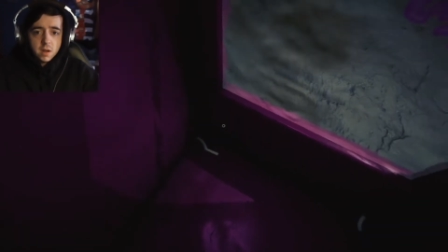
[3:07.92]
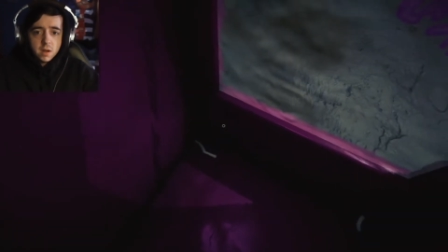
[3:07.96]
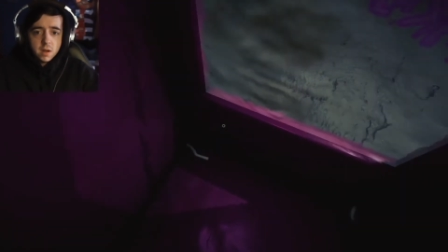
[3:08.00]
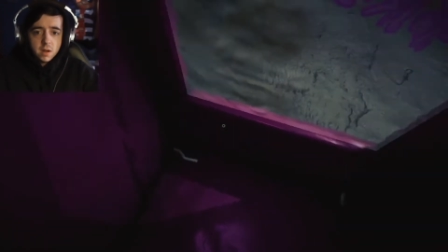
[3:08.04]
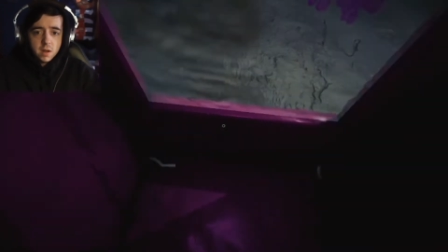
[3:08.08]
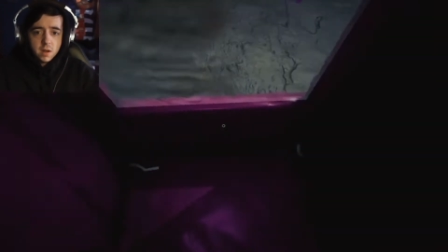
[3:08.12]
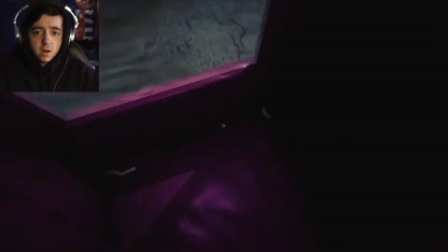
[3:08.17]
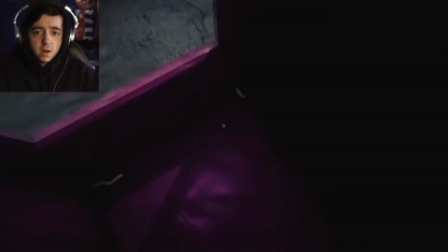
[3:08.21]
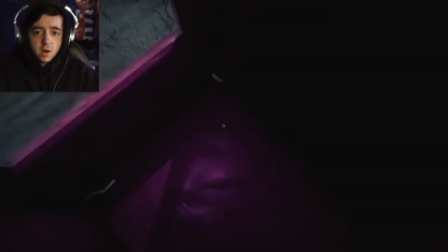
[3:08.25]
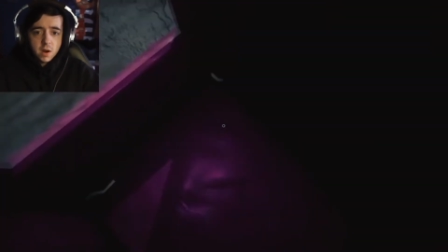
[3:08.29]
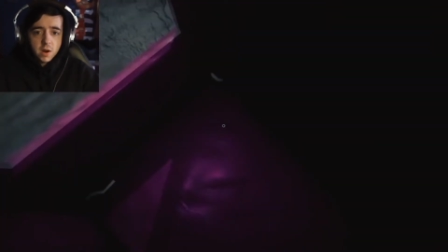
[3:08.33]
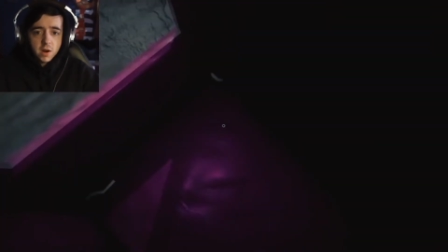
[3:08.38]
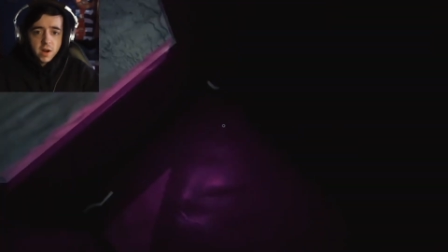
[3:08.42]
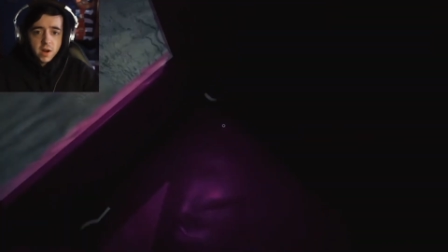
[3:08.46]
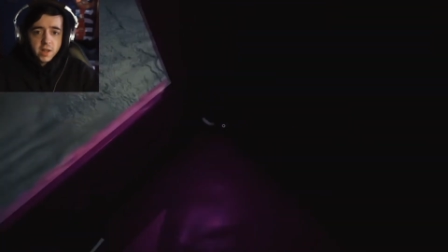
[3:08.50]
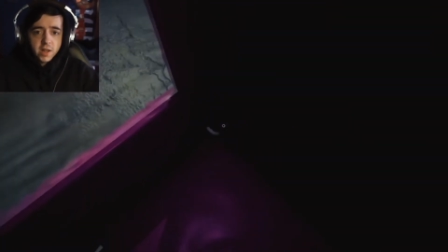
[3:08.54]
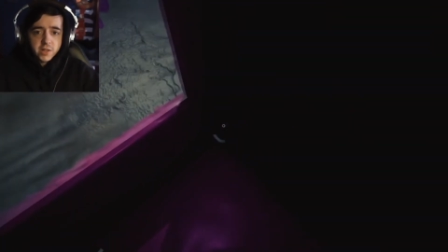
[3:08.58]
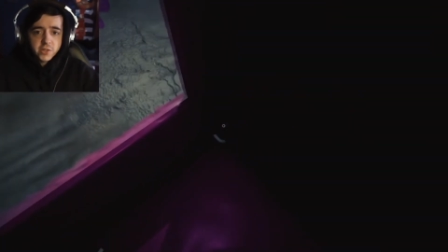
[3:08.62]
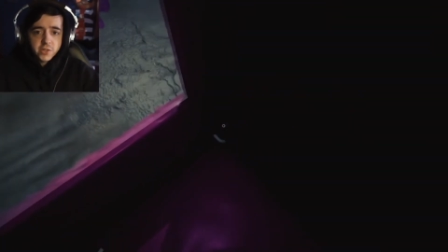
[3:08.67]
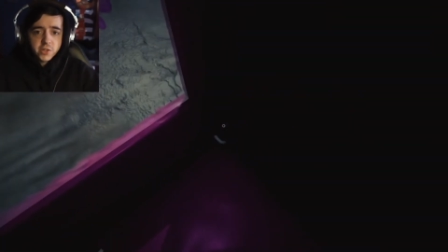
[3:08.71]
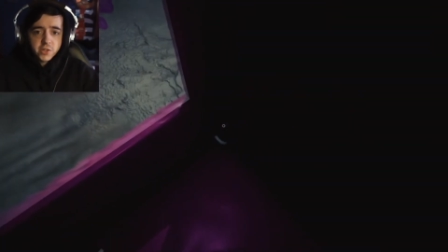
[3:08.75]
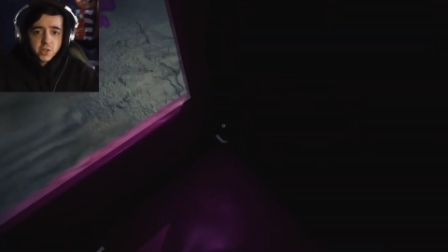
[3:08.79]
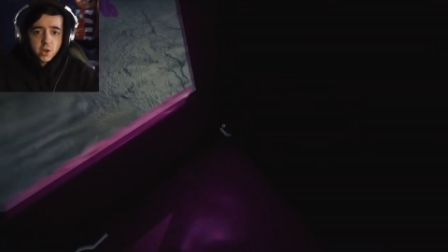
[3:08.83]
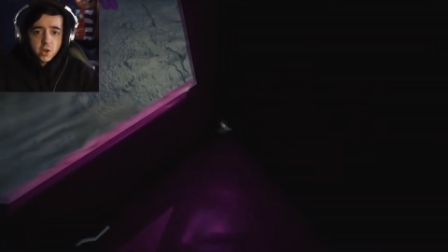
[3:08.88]
Alright,
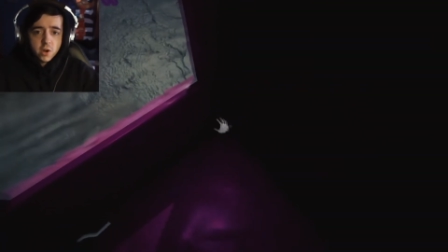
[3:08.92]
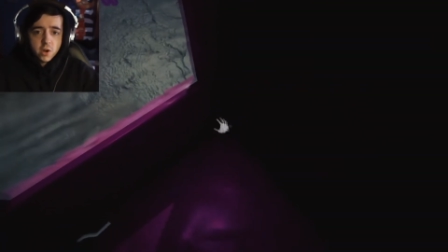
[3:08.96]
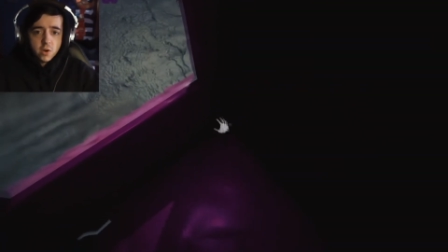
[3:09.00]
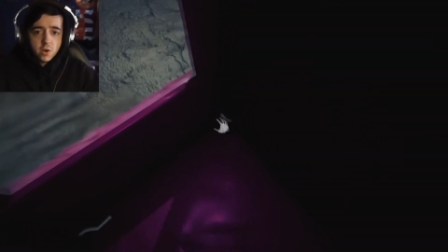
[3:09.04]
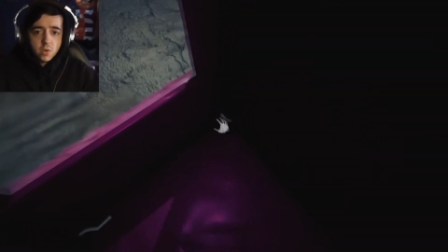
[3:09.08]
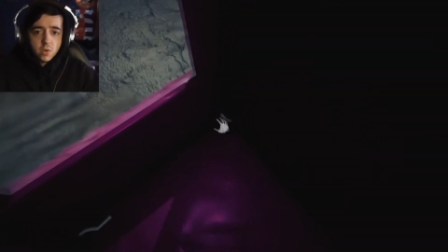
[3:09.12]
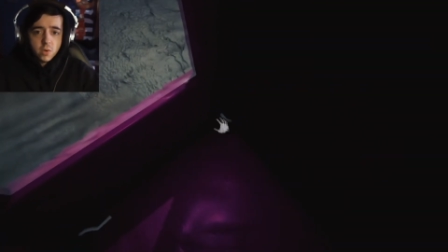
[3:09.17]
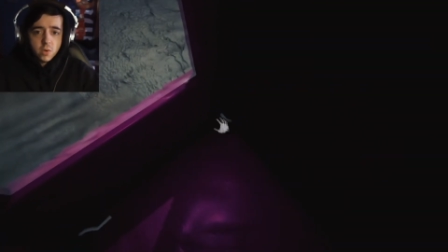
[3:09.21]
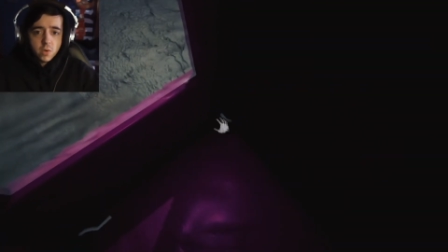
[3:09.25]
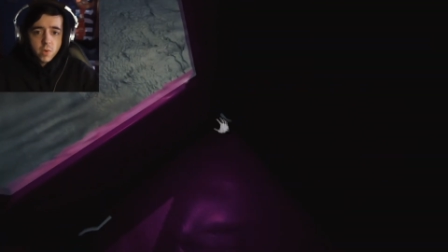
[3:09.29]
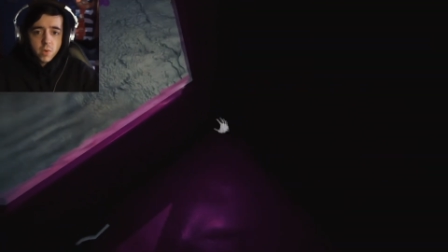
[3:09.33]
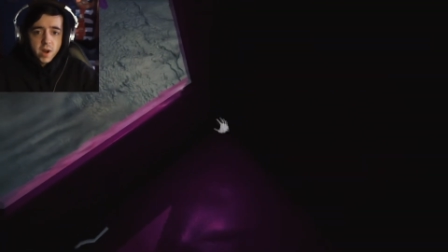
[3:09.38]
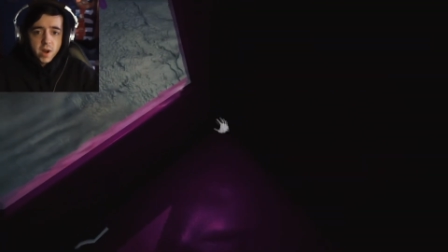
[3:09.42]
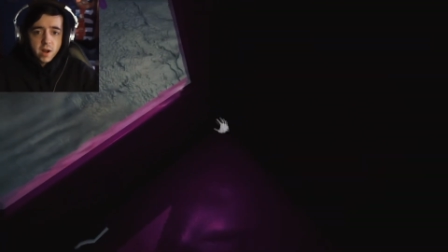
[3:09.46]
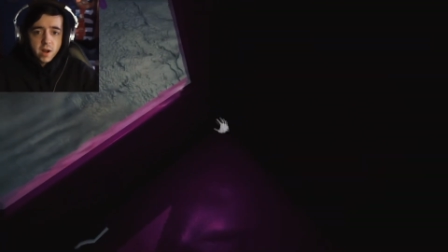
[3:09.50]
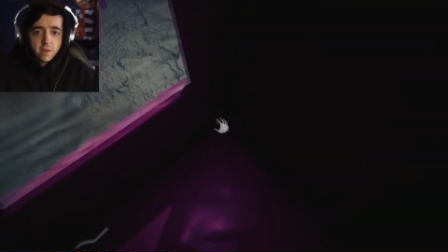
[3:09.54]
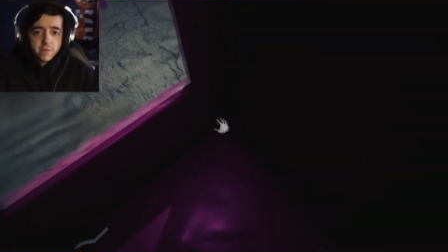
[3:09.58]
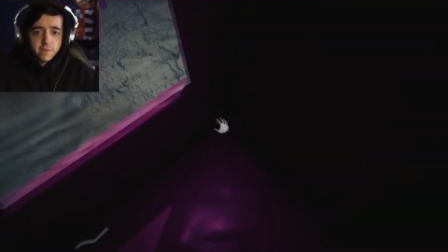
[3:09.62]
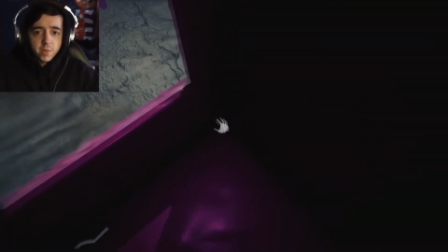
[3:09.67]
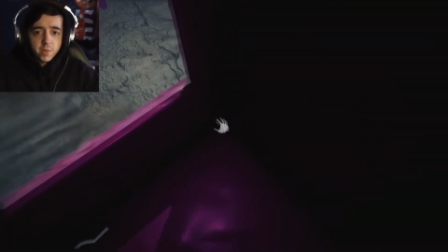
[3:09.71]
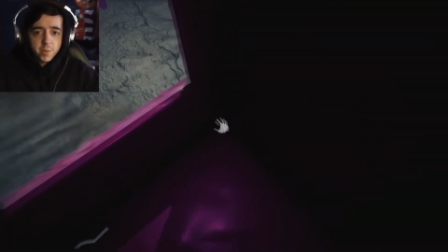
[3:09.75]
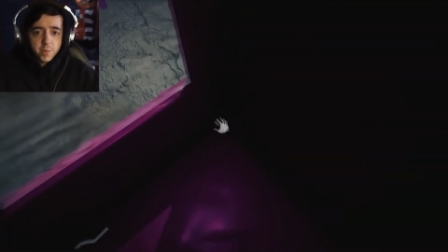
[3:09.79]
so right off the